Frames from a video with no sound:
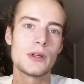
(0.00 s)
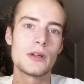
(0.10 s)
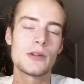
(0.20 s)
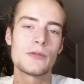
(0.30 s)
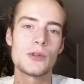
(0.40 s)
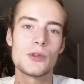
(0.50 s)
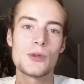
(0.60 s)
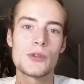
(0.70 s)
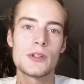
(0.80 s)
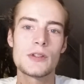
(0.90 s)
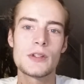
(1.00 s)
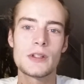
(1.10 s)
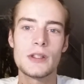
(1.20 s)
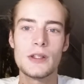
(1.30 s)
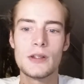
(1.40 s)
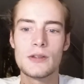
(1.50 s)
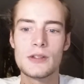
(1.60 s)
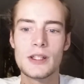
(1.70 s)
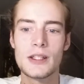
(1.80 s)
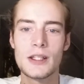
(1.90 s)
if you use this
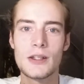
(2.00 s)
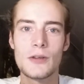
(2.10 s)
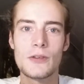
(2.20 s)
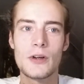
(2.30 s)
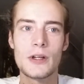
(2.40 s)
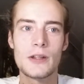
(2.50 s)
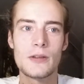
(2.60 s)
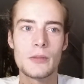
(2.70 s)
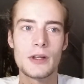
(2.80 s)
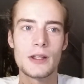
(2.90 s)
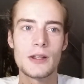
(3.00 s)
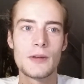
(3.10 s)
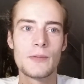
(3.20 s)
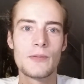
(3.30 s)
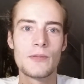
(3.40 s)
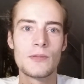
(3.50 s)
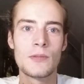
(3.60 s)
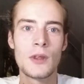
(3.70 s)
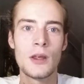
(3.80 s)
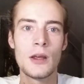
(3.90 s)
technique of guarding the mind.
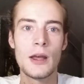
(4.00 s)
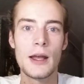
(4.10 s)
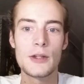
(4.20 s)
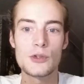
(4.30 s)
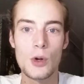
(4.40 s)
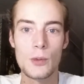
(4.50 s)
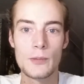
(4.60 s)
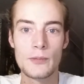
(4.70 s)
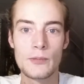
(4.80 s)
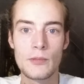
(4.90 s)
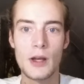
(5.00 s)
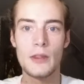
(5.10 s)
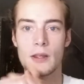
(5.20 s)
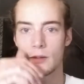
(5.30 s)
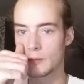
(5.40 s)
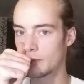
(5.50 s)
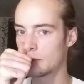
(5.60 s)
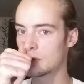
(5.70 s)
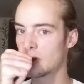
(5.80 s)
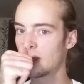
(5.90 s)
And so I think
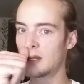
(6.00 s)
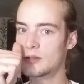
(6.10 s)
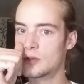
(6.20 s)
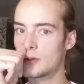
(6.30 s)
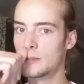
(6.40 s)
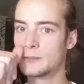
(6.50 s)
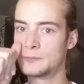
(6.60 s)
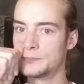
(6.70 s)
we should get into it,